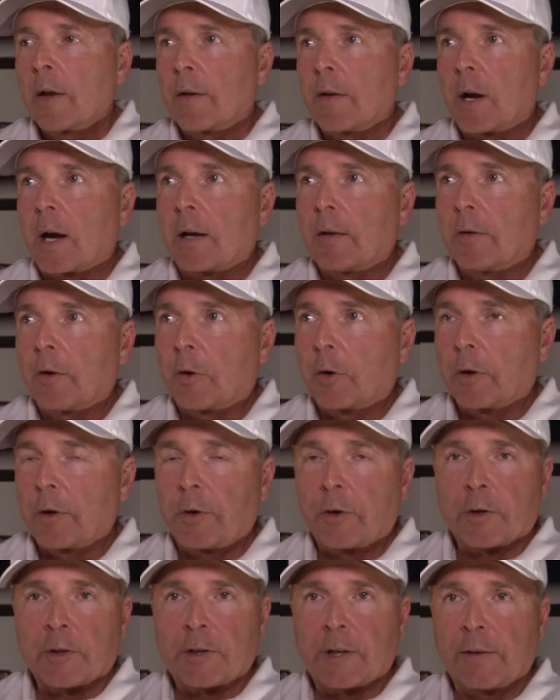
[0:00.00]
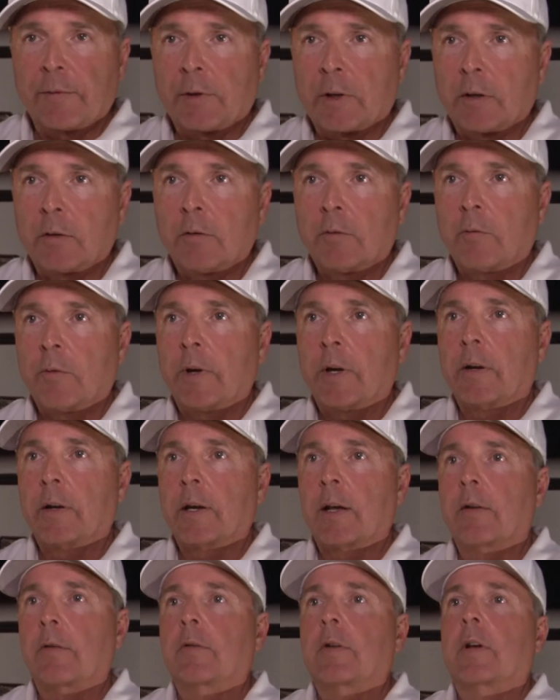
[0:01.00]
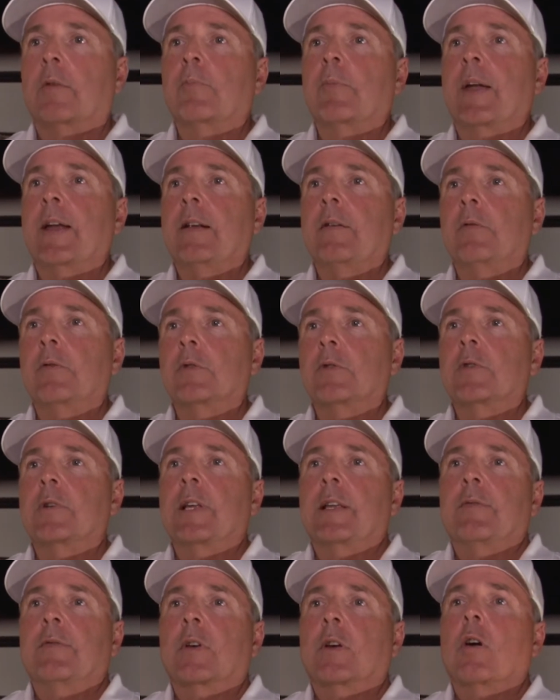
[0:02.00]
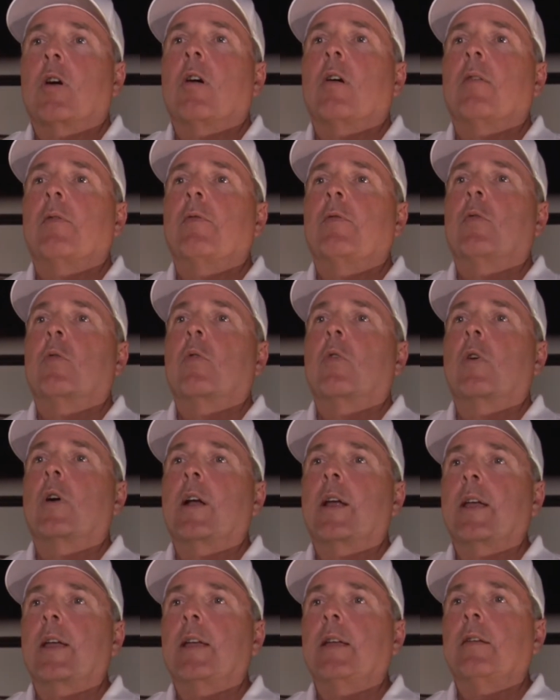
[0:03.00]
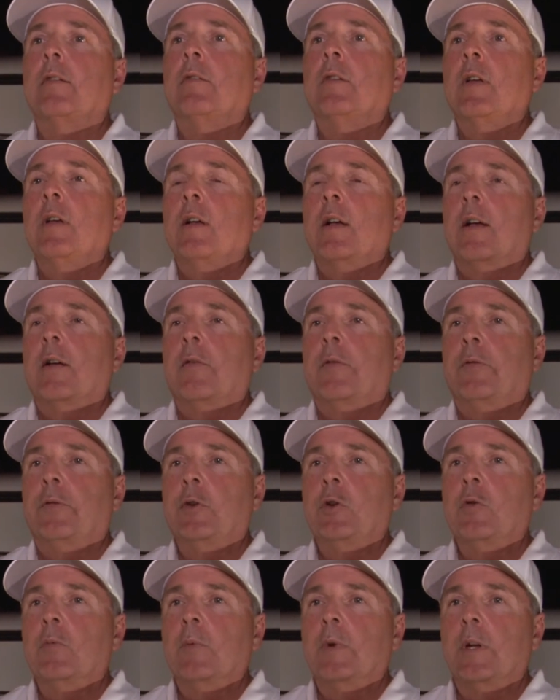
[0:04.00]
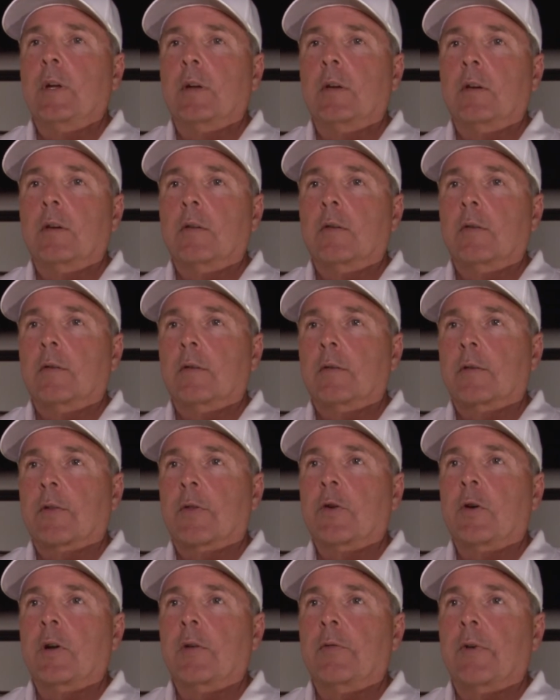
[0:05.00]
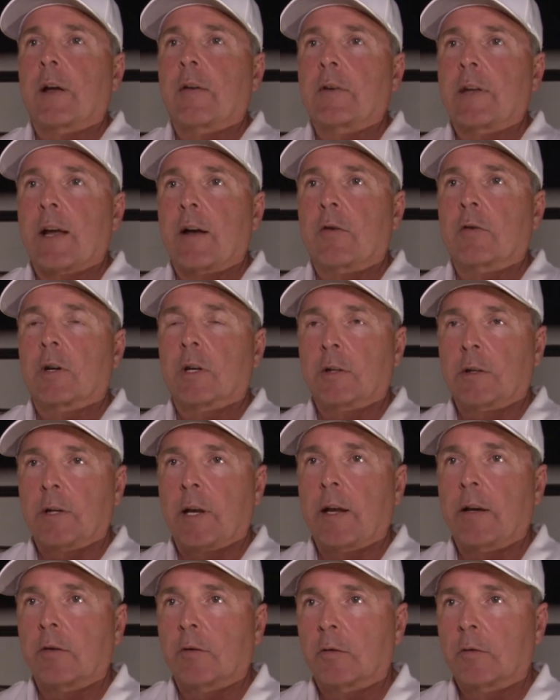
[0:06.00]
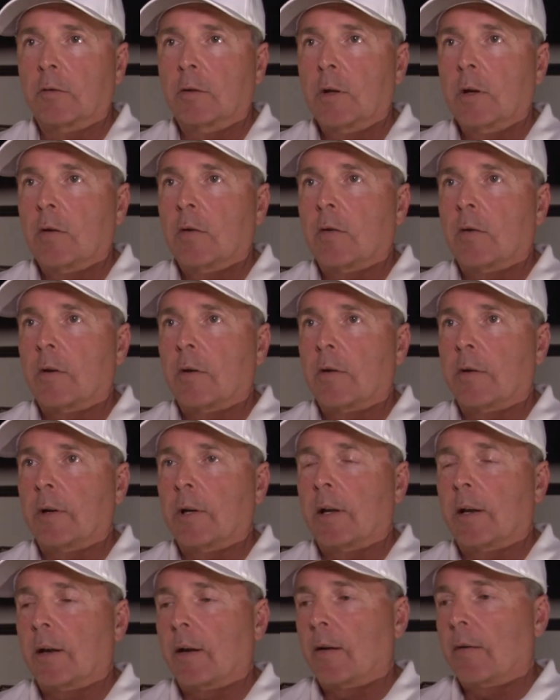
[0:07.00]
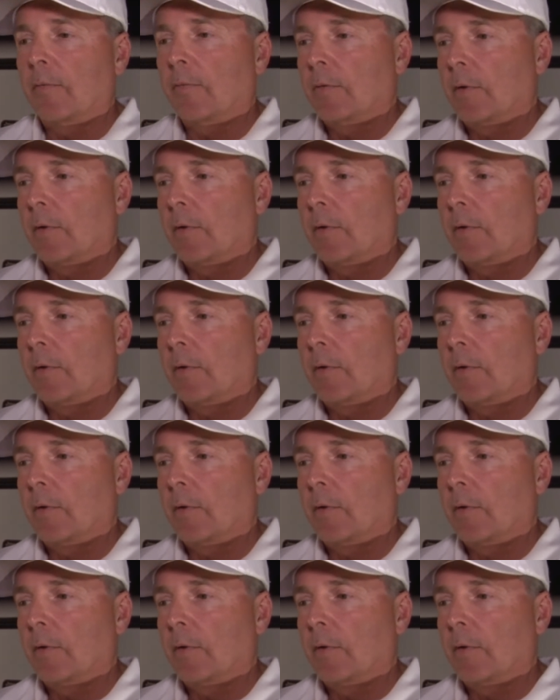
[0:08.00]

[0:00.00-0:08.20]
Uh, earlier this evening, we got, uh, Beatty received a call for a fuming 35 gallon container on uh,